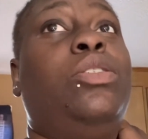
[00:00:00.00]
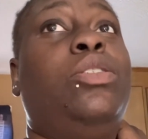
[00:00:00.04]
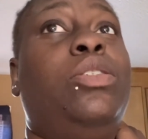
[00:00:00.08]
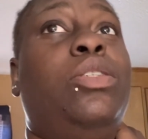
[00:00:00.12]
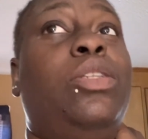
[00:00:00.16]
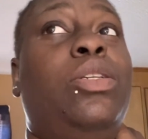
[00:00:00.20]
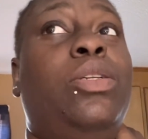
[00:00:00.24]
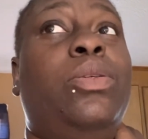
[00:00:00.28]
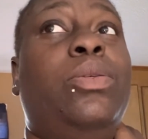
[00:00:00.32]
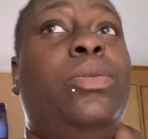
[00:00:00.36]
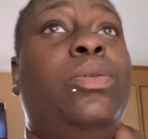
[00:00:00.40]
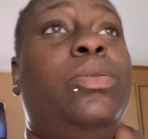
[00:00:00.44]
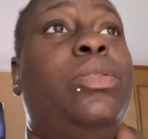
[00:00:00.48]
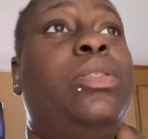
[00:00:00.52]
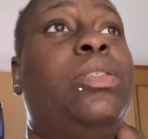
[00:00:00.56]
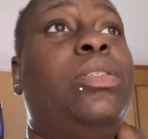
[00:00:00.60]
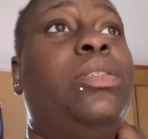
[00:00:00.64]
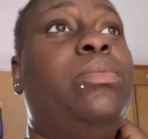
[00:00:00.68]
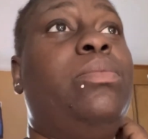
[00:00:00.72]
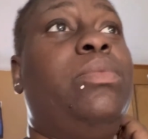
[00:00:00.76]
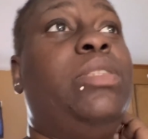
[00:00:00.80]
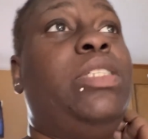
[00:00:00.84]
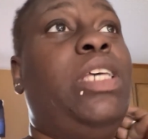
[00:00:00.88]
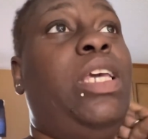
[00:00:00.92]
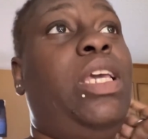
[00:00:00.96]
clothes,
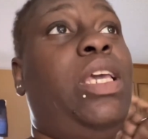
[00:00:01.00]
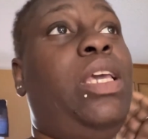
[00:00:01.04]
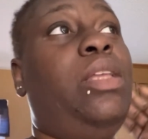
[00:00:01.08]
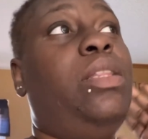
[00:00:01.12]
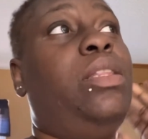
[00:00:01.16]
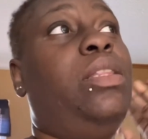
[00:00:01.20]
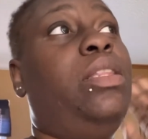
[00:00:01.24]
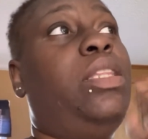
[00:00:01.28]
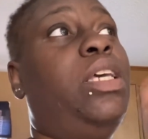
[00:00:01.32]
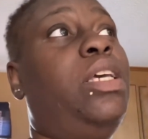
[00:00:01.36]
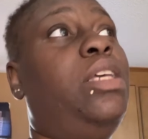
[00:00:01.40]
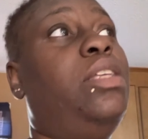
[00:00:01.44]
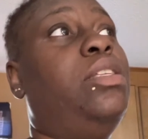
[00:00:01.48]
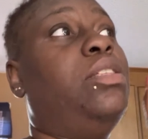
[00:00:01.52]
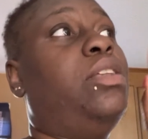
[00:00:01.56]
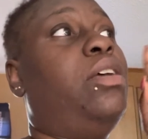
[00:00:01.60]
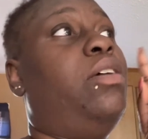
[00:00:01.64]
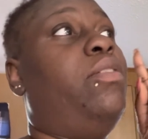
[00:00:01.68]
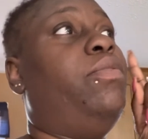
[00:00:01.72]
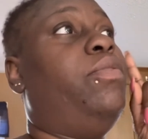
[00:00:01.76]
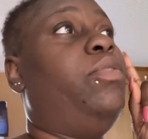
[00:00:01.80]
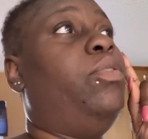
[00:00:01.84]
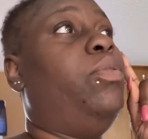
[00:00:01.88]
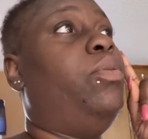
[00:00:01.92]
taking things off the